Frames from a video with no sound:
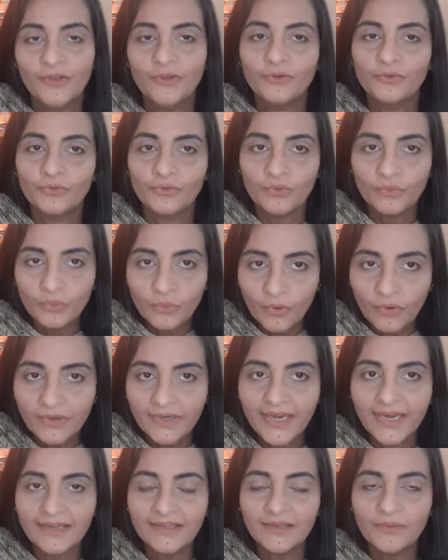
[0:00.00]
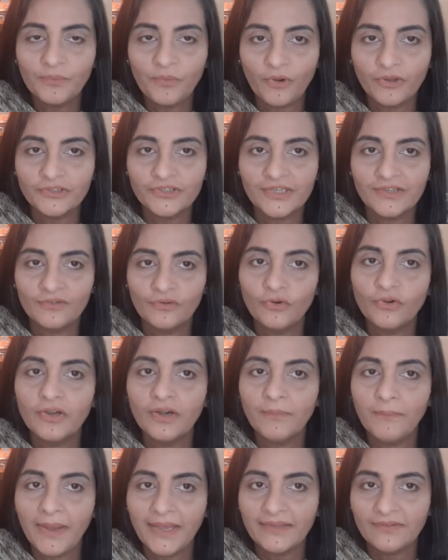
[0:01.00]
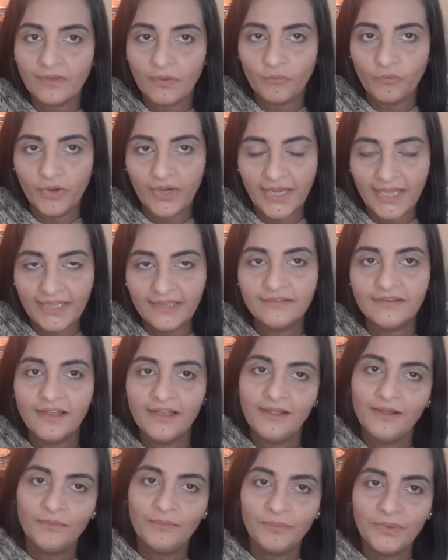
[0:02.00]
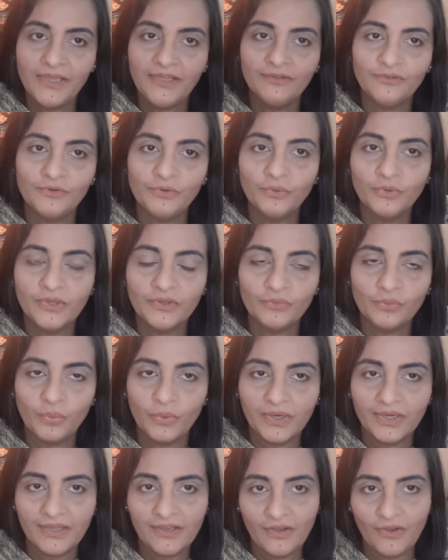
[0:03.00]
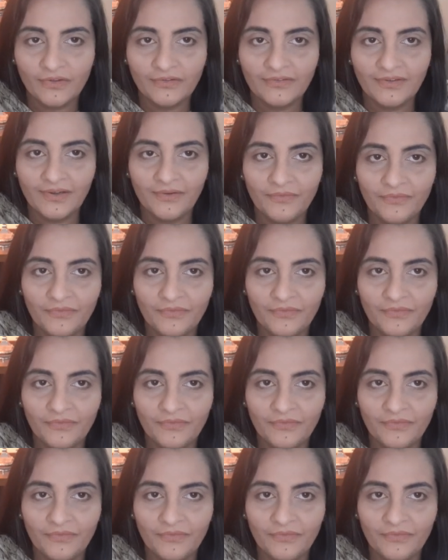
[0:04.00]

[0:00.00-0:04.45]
So do not get the projects written by someone else. Please do this work yourself.